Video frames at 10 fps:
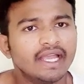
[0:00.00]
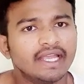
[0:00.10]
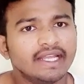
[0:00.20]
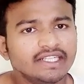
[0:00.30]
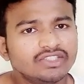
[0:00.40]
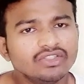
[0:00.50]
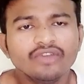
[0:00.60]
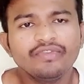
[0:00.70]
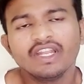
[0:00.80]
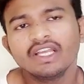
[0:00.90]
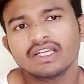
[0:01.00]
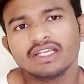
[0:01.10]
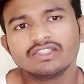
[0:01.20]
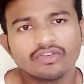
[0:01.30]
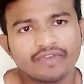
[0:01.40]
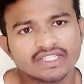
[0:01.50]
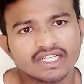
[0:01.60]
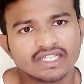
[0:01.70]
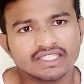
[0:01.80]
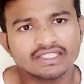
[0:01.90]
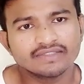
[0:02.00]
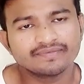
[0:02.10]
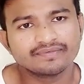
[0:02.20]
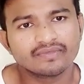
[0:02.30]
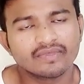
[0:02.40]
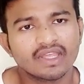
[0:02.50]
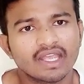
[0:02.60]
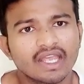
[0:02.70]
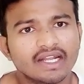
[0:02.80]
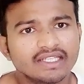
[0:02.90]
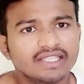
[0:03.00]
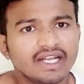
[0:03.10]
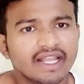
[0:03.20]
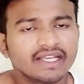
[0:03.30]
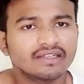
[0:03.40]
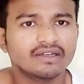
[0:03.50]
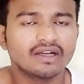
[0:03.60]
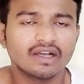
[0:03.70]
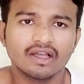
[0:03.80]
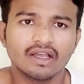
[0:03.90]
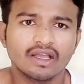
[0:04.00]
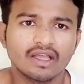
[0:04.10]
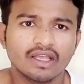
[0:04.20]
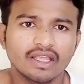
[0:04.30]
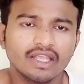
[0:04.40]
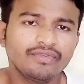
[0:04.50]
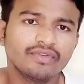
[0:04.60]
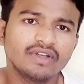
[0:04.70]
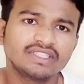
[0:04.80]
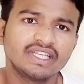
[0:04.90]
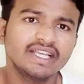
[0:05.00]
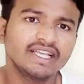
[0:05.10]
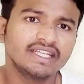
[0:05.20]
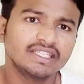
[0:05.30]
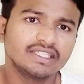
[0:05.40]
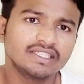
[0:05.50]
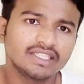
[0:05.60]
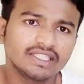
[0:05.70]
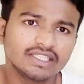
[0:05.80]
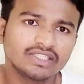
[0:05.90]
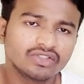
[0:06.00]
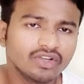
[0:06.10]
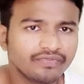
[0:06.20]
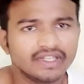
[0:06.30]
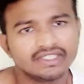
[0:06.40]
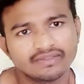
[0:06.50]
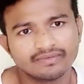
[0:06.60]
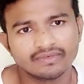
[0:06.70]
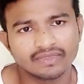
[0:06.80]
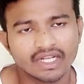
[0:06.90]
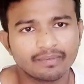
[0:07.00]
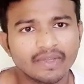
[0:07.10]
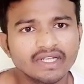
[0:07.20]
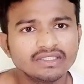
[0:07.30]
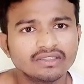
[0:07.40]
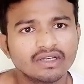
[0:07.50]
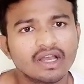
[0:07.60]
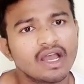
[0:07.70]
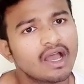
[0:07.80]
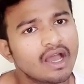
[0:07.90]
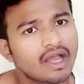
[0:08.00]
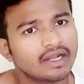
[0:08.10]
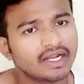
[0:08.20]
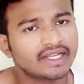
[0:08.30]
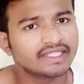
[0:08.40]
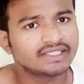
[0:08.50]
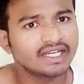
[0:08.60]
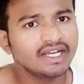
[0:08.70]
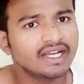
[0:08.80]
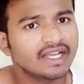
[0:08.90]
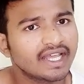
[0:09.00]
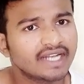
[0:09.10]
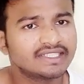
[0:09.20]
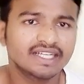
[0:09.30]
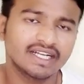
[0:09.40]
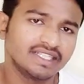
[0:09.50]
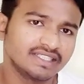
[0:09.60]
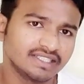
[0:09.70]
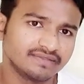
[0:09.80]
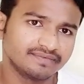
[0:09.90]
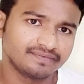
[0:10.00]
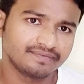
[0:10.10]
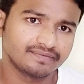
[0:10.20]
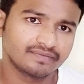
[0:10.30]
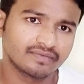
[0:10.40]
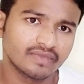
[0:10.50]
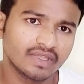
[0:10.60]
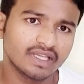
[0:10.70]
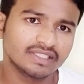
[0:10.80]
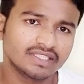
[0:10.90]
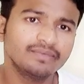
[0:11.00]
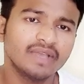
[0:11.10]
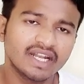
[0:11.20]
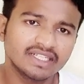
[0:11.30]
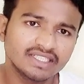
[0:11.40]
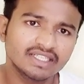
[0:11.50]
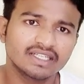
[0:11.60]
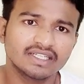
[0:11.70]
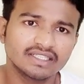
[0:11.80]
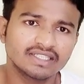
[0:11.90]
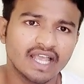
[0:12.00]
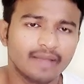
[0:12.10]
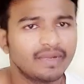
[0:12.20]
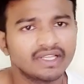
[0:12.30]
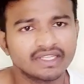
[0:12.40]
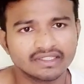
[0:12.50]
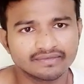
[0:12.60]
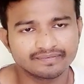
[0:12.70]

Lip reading: In eosinophilic esophagitis, it is the like, if you are seeing eosinophils, that means that is the allergic condition. Some allergic is happening there.